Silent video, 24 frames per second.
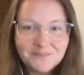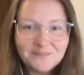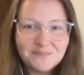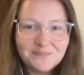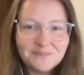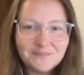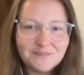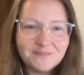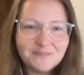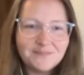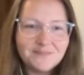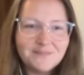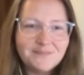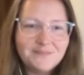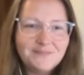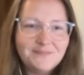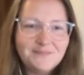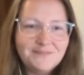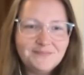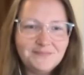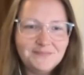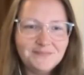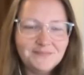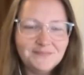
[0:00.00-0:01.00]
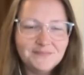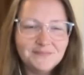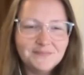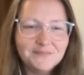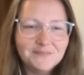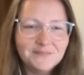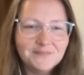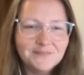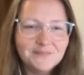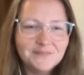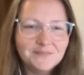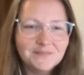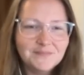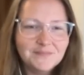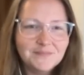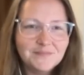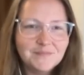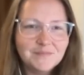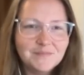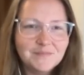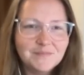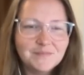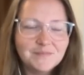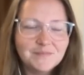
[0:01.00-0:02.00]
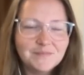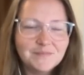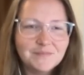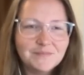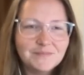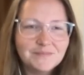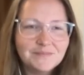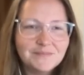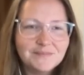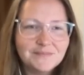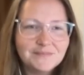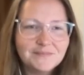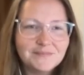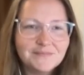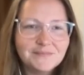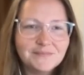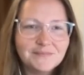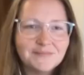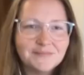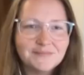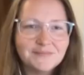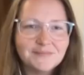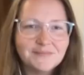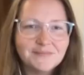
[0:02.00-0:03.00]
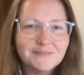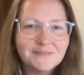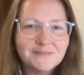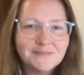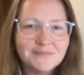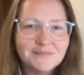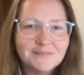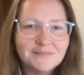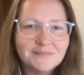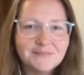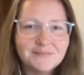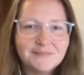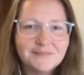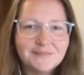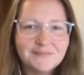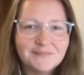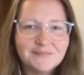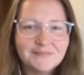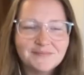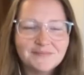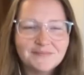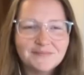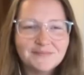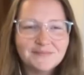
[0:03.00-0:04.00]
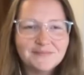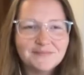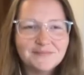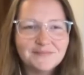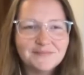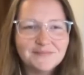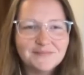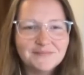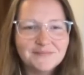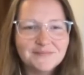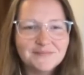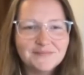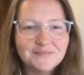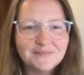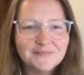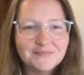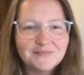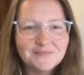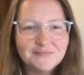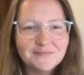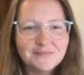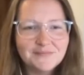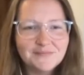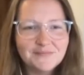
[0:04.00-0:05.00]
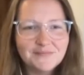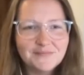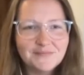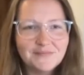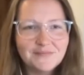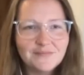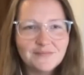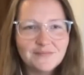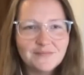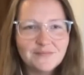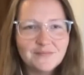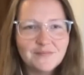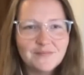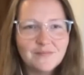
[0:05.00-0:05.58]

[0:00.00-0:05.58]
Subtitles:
This person isn't speaking.